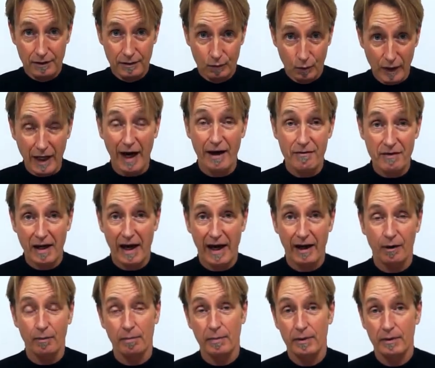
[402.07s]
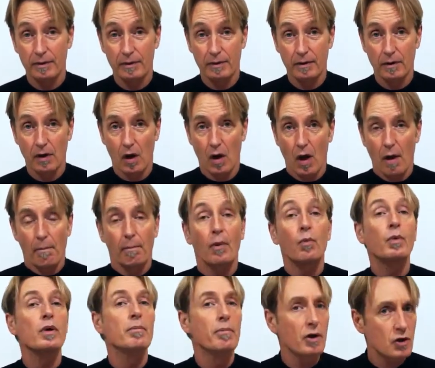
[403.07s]
We have the help.
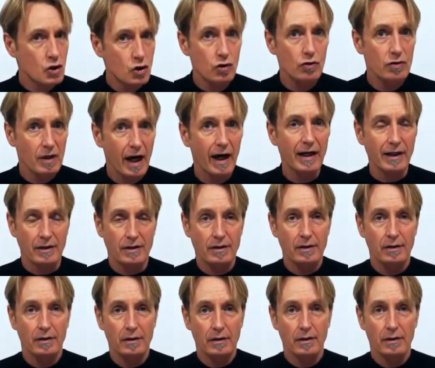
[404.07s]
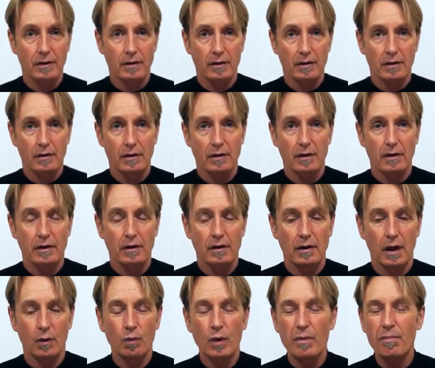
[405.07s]
But we must unite.
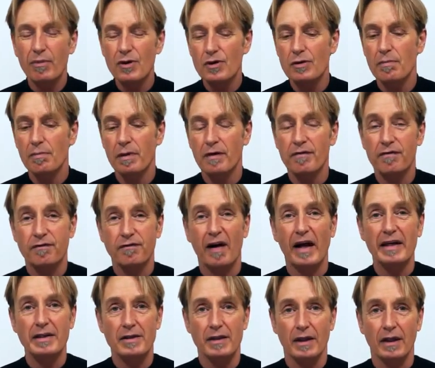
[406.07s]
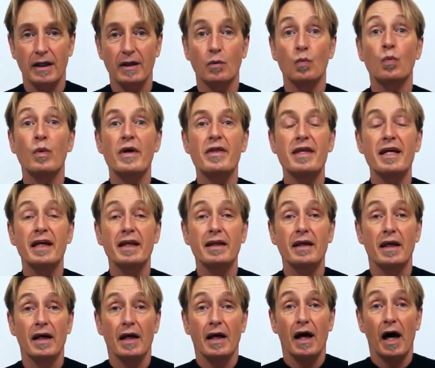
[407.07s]
And we mustn't be fighting
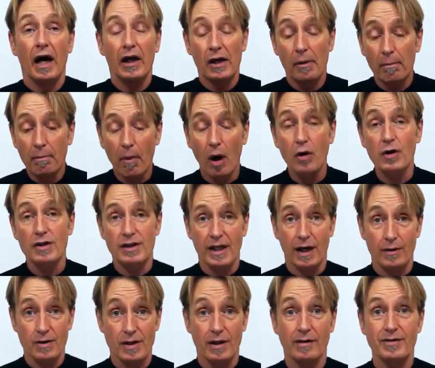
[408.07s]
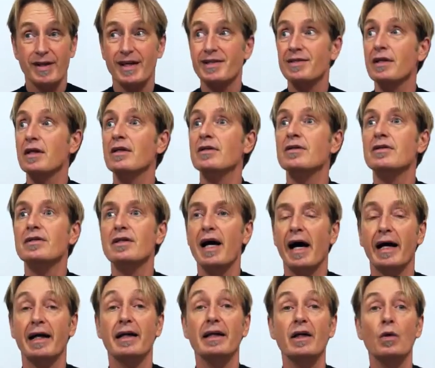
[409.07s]
within and amongst ourselves. That's
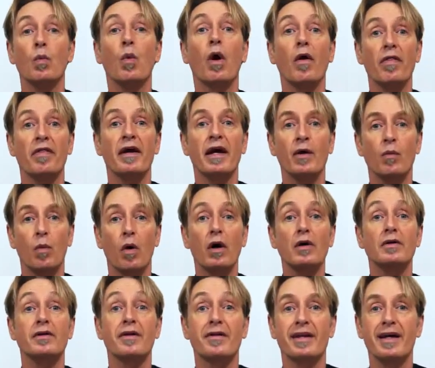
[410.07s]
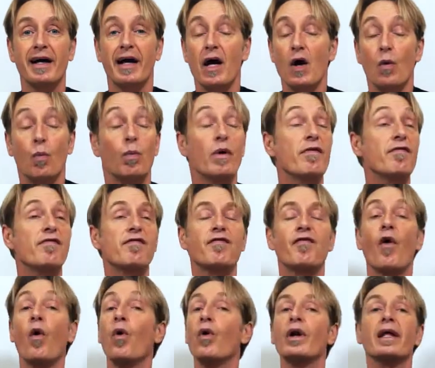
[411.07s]
exactly what they want. We're
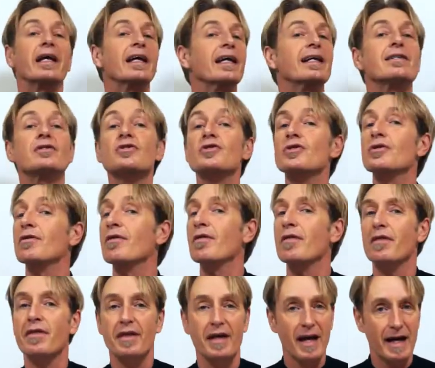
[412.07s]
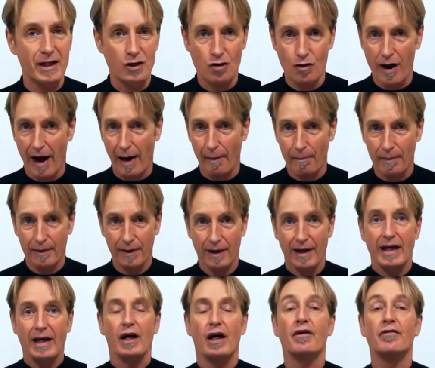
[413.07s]
falling into their trap
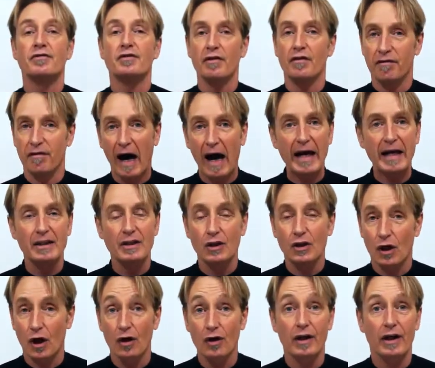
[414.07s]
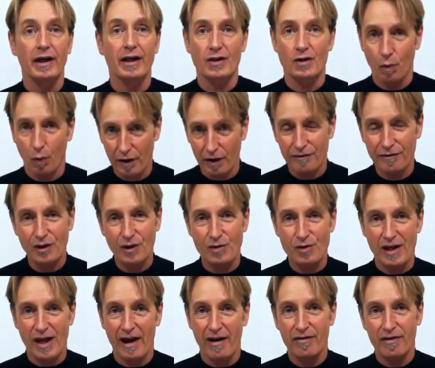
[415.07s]
of divide and conquer. It's what they've
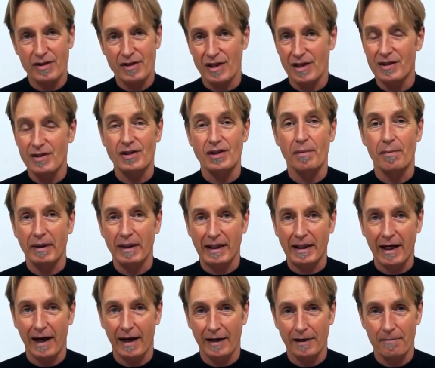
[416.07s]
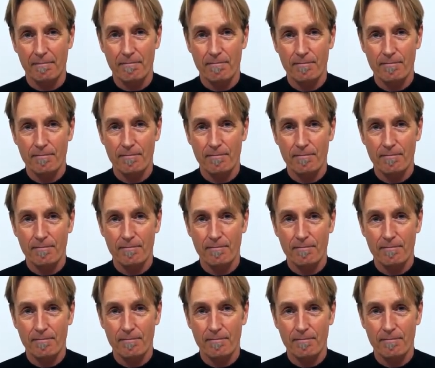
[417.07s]
used ever since they began.